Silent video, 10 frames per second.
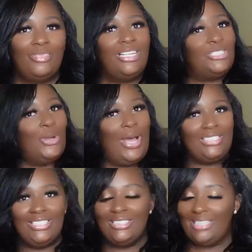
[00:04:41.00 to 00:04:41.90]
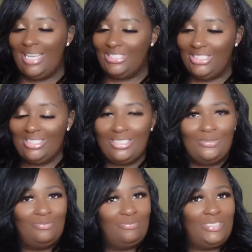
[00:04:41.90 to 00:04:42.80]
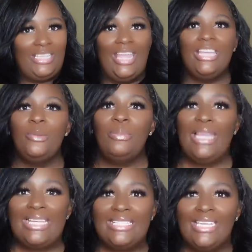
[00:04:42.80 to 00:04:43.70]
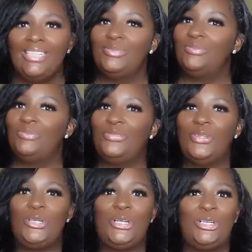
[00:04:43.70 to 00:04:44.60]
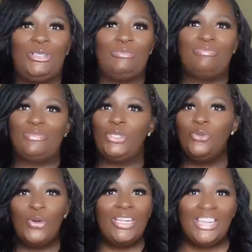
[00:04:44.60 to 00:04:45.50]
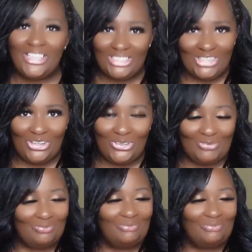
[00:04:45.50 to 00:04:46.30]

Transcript: so I just stayed complacent for 2 more years, y'all.